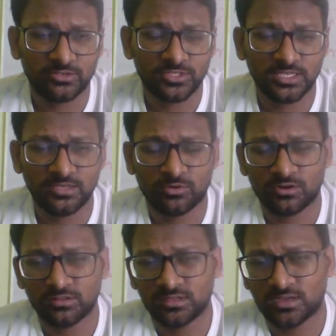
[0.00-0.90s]
see what
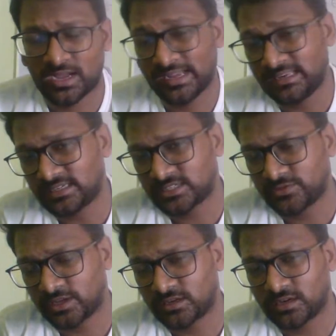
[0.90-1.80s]
are the highlights we
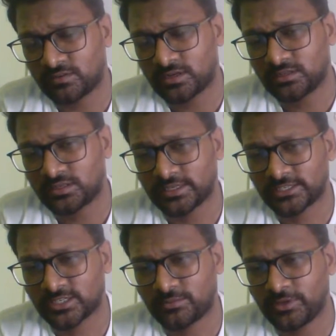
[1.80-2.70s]
can cover in the
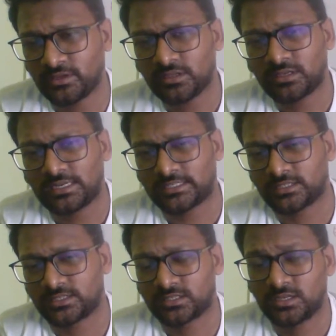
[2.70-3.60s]
next coming
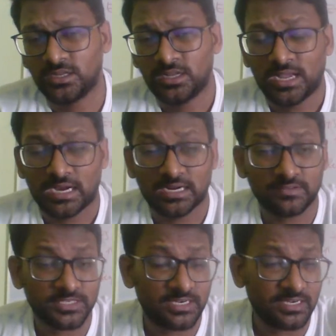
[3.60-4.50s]
lessons. And I've
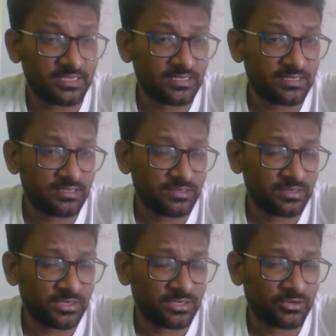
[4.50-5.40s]
sent
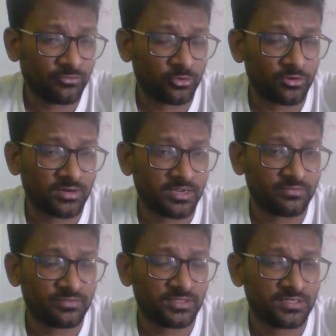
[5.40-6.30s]
a
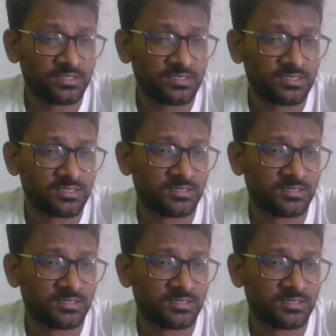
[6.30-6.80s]
photograph, that is